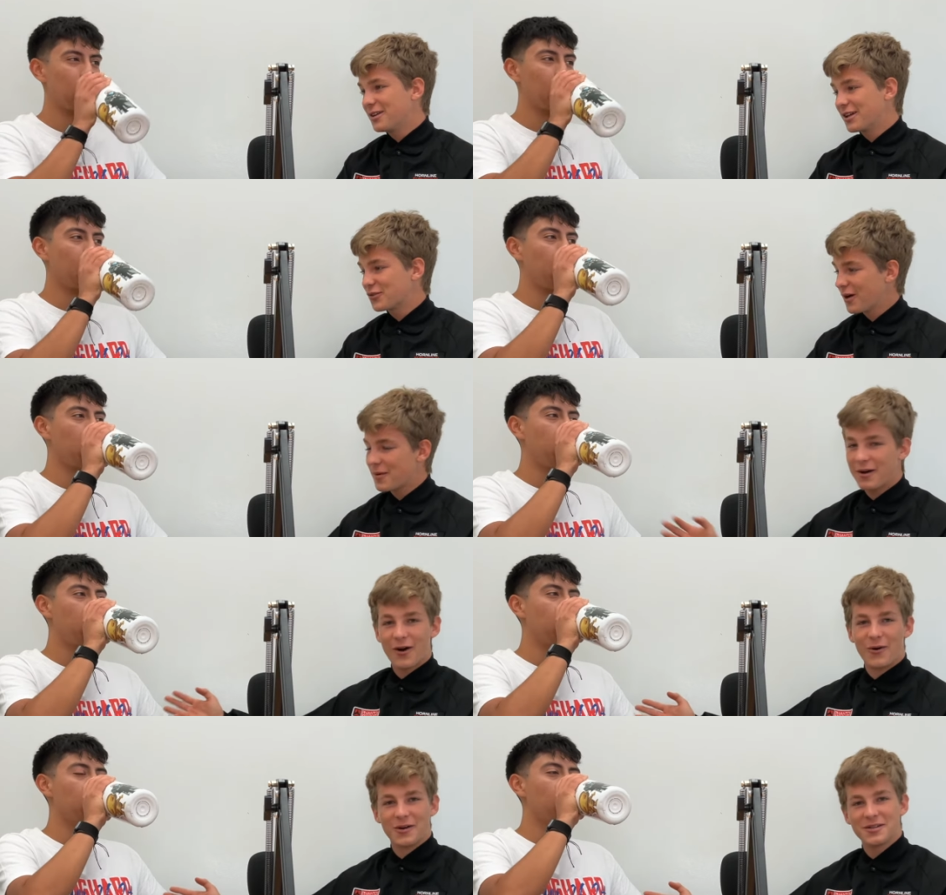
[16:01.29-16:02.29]
Speaker 1: that's where I met
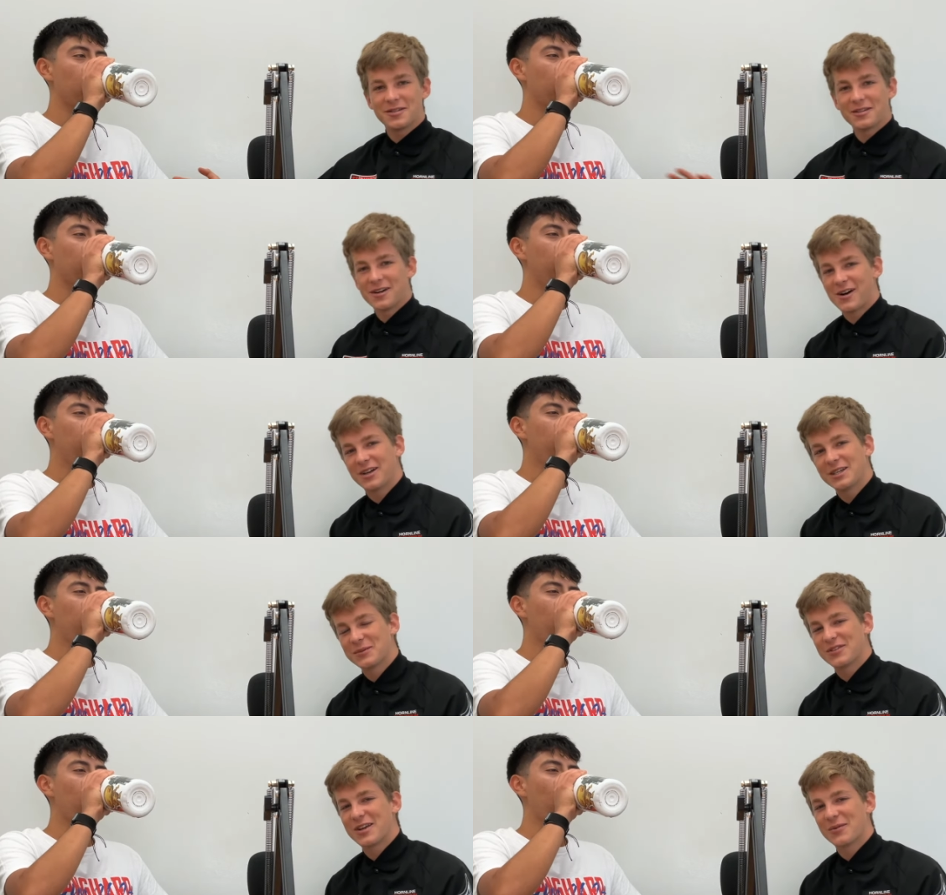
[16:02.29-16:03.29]
Owen. He
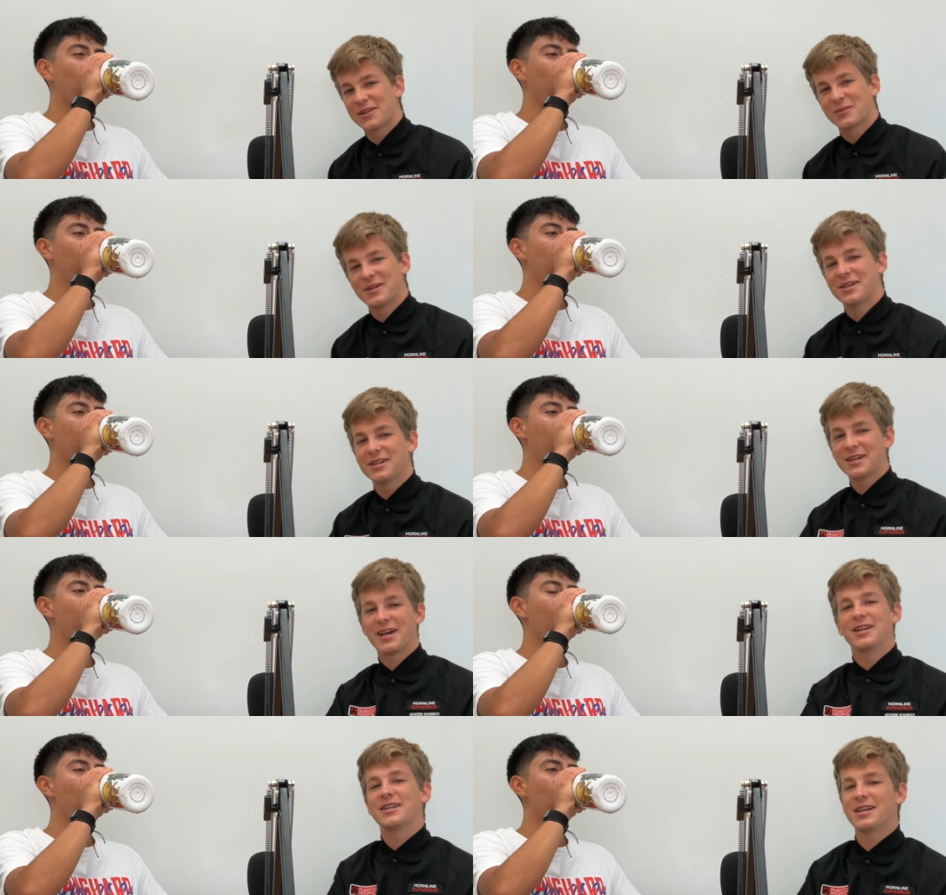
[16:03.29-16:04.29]
was there with me,
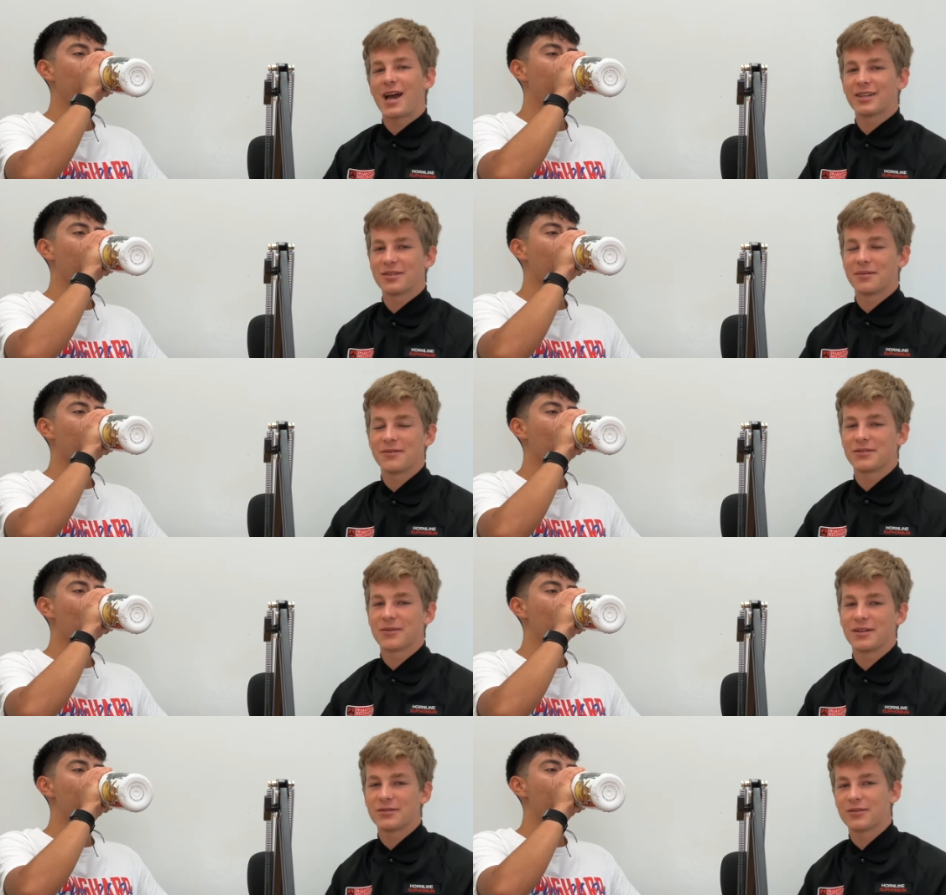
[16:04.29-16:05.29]
and he had some of his
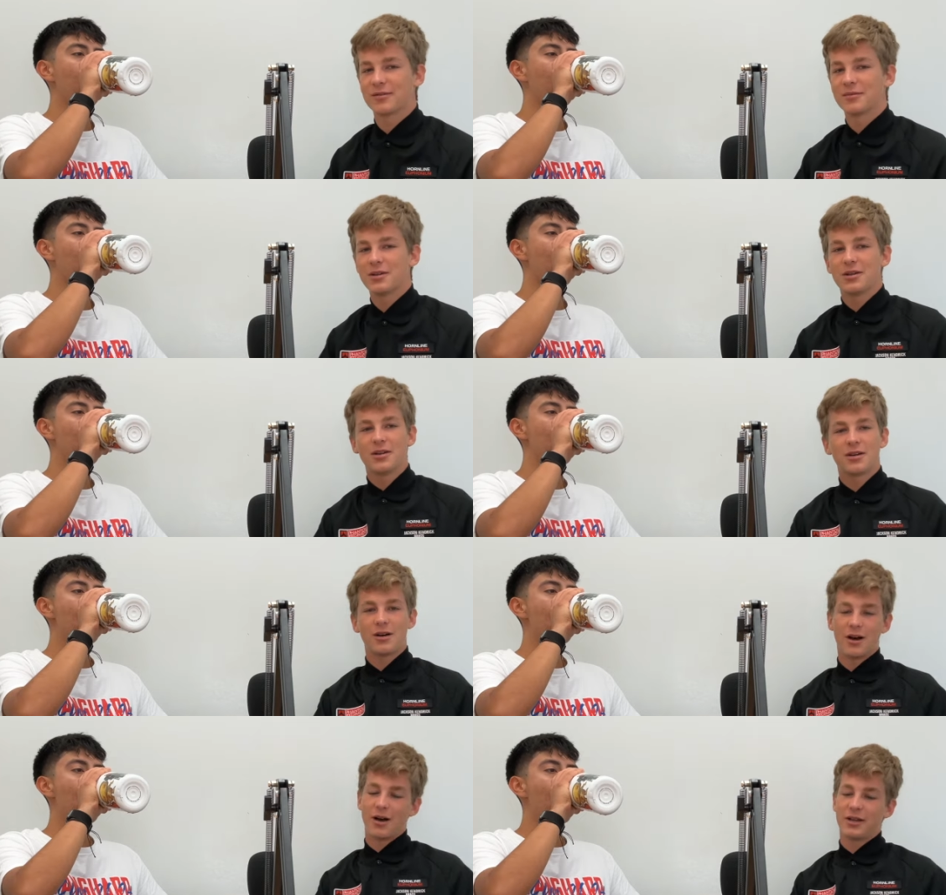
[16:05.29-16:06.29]
friends from
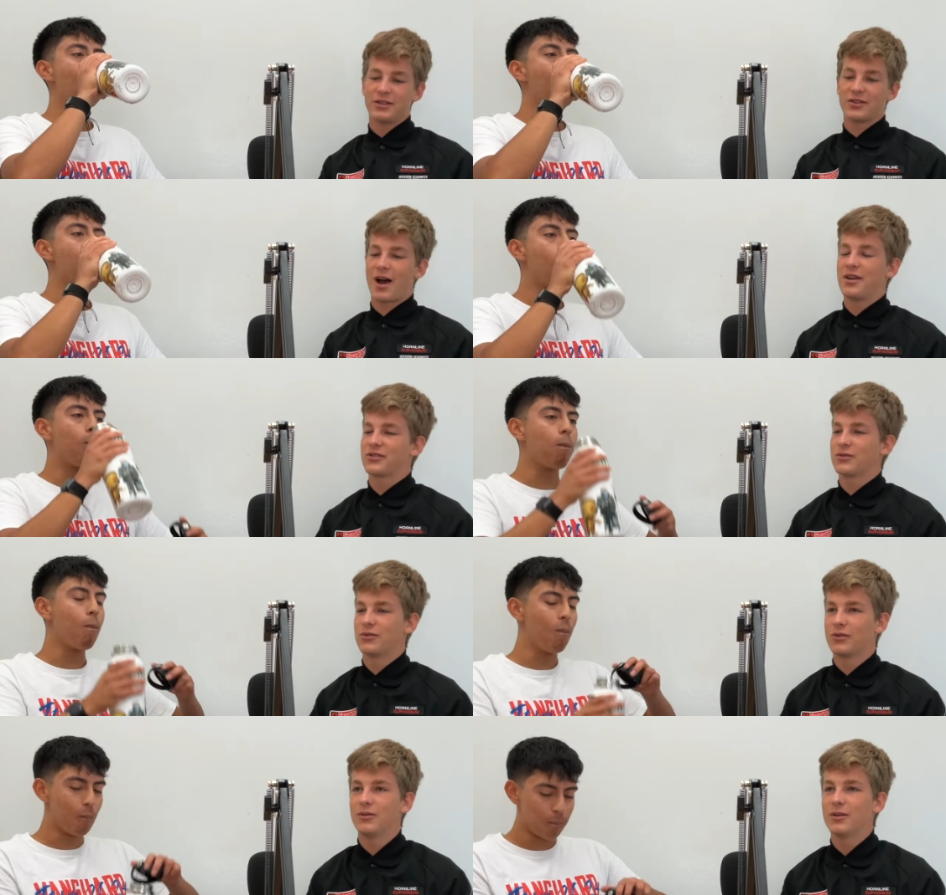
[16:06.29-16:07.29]
his high
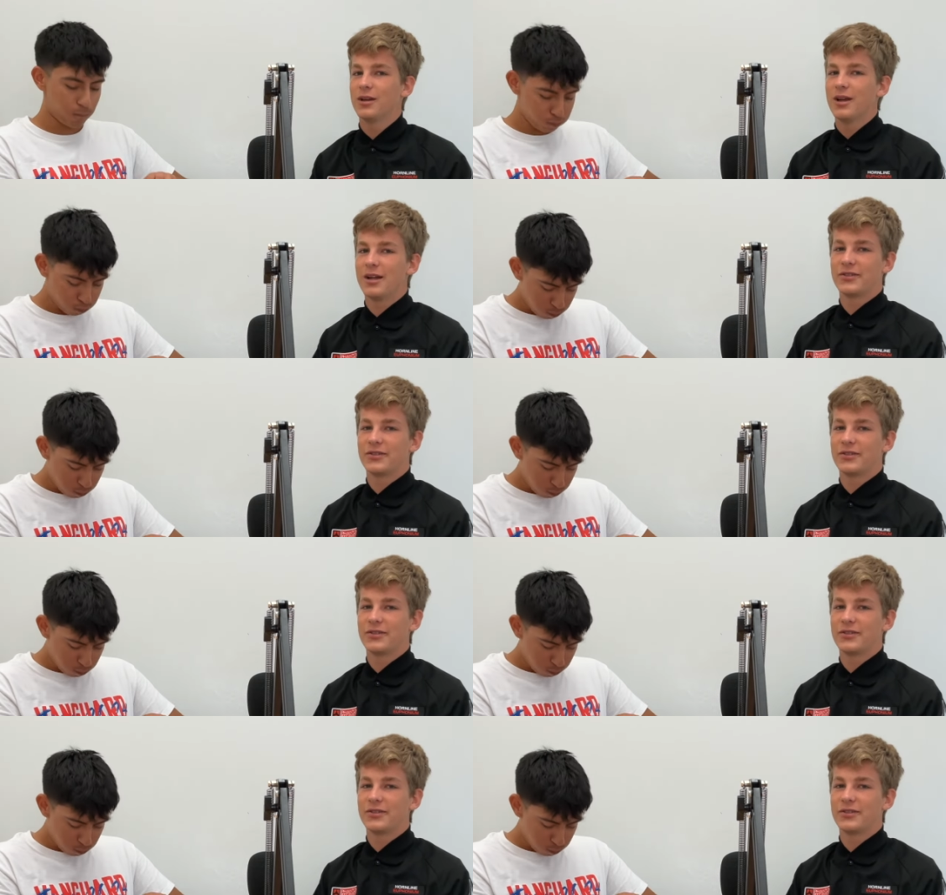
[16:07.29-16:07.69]
school. And